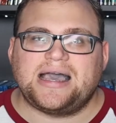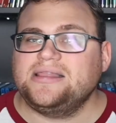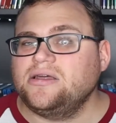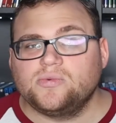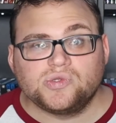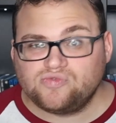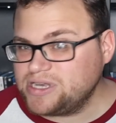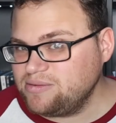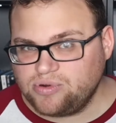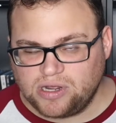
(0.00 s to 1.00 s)
I thought it was
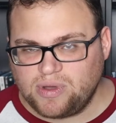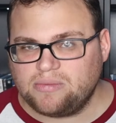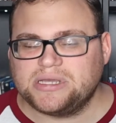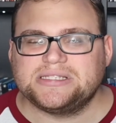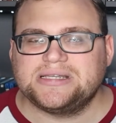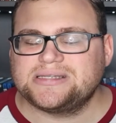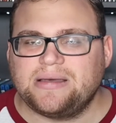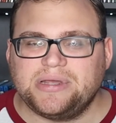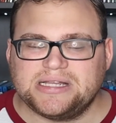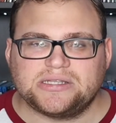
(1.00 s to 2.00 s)
written pretty well because it's
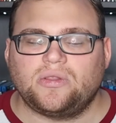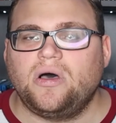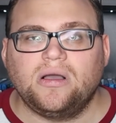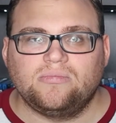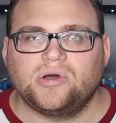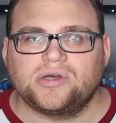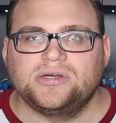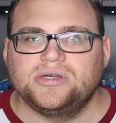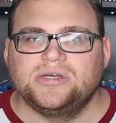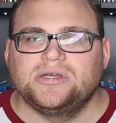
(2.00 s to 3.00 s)
a long book.
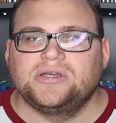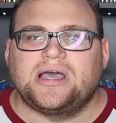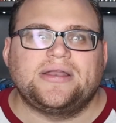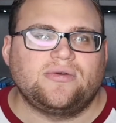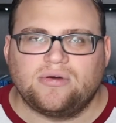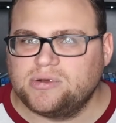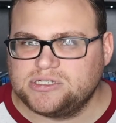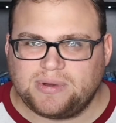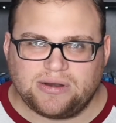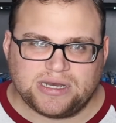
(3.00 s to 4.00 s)
I don't know much
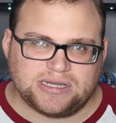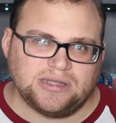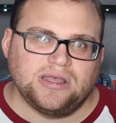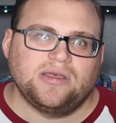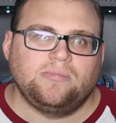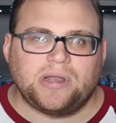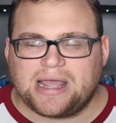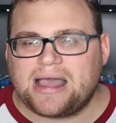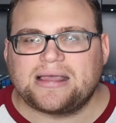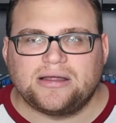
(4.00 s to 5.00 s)
about it, but
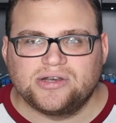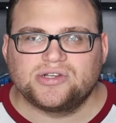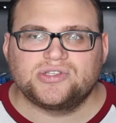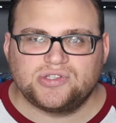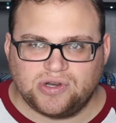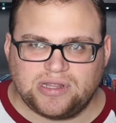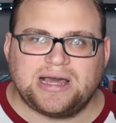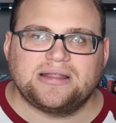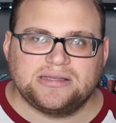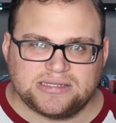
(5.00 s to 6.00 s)
I understood a
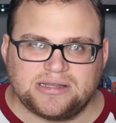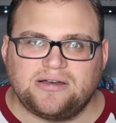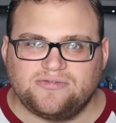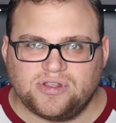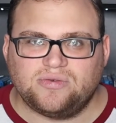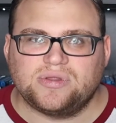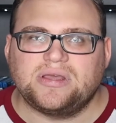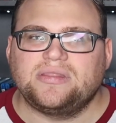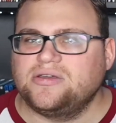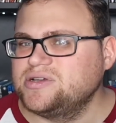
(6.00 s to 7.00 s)
lot of the stuff. You know,
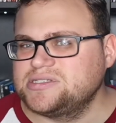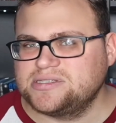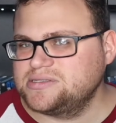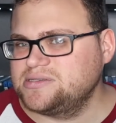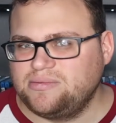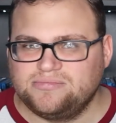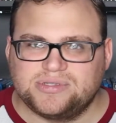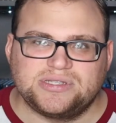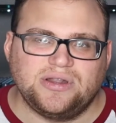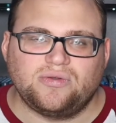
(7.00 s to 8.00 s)
there is some,
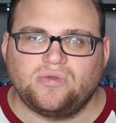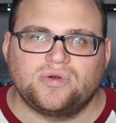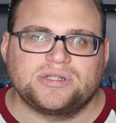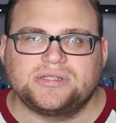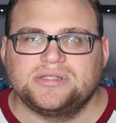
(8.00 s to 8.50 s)
you know, lore